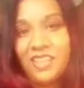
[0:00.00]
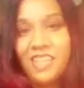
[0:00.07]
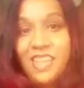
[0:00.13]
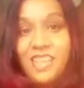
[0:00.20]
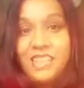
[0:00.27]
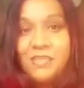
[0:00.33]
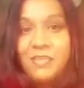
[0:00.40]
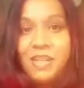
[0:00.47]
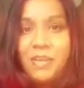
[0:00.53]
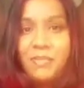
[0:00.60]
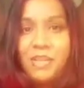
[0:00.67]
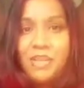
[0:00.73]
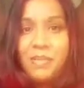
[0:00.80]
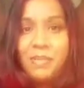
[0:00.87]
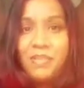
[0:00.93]
Yes, but I'm
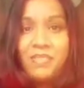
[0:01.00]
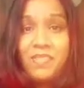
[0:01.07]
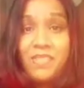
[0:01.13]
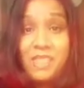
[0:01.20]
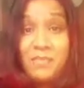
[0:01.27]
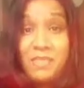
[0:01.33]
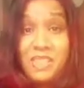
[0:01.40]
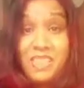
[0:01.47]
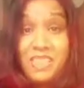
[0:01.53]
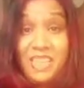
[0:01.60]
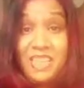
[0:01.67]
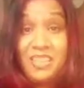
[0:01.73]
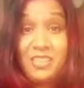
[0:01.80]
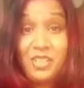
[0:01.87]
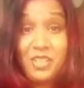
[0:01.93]
going to be 15 minutes
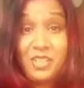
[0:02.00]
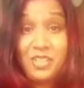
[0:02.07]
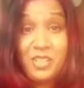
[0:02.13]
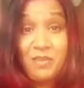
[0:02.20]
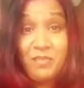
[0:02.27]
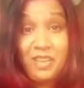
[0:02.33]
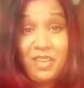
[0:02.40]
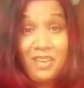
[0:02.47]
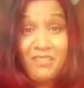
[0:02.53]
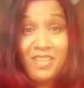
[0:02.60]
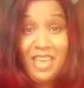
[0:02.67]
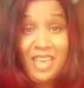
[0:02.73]
late and they're going to shut me out.